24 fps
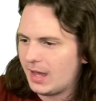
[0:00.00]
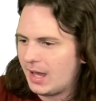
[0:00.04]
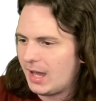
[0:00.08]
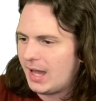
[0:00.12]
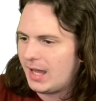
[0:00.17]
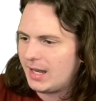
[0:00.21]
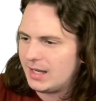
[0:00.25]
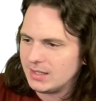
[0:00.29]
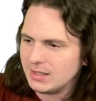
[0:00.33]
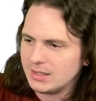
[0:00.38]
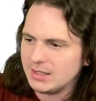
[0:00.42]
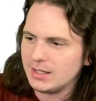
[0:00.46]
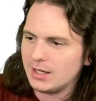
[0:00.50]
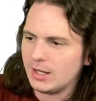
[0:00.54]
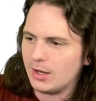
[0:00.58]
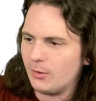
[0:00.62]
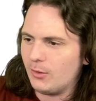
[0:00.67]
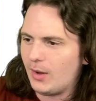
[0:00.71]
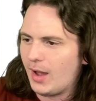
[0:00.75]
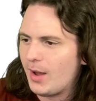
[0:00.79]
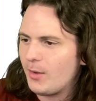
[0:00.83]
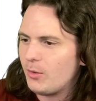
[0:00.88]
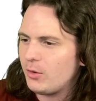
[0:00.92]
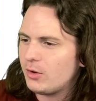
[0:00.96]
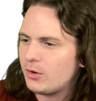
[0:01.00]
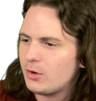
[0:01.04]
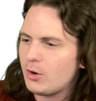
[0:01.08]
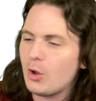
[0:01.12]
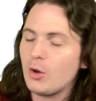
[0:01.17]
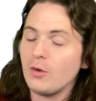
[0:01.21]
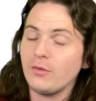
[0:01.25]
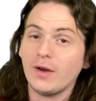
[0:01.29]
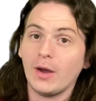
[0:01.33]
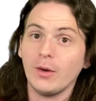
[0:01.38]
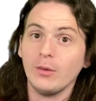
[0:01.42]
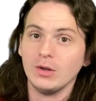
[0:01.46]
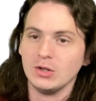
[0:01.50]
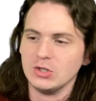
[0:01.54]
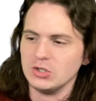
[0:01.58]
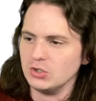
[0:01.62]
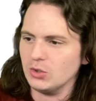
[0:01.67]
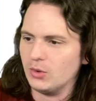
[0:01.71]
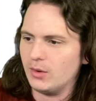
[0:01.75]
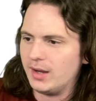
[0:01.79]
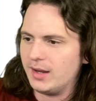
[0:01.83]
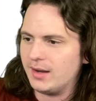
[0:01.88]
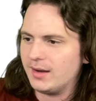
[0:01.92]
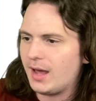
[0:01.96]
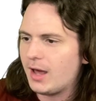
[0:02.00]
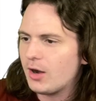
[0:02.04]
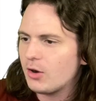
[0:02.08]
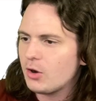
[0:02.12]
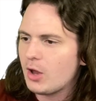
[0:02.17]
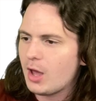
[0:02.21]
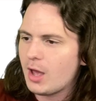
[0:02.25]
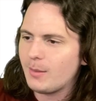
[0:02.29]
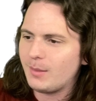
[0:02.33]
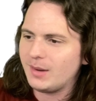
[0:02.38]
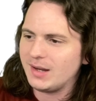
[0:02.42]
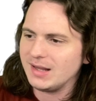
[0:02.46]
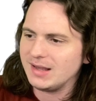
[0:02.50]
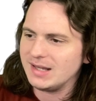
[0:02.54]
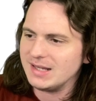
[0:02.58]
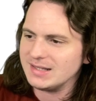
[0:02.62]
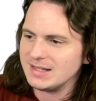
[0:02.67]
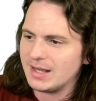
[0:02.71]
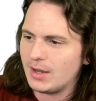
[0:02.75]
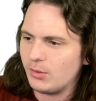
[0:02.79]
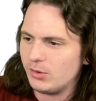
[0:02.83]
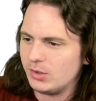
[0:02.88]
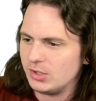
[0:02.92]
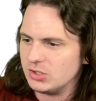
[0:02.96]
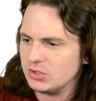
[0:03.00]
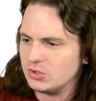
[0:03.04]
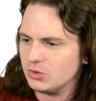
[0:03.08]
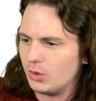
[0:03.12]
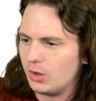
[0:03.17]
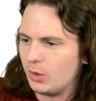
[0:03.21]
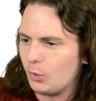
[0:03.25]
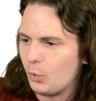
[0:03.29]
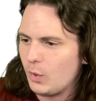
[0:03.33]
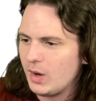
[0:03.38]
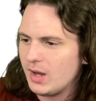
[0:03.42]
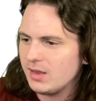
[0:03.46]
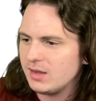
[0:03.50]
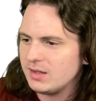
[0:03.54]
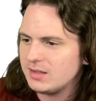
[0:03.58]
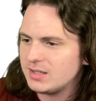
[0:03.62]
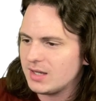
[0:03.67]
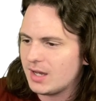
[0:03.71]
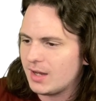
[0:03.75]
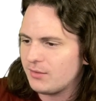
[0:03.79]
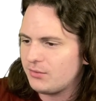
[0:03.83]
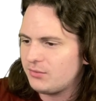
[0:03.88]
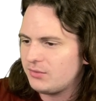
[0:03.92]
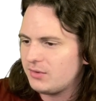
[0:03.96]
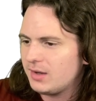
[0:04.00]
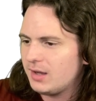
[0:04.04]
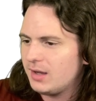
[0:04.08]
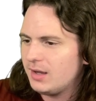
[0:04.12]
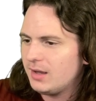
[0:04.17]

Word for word: I, you know, I don't know if I would enjoy it. I don't know how many of these I would enjoy. Wigglytuff.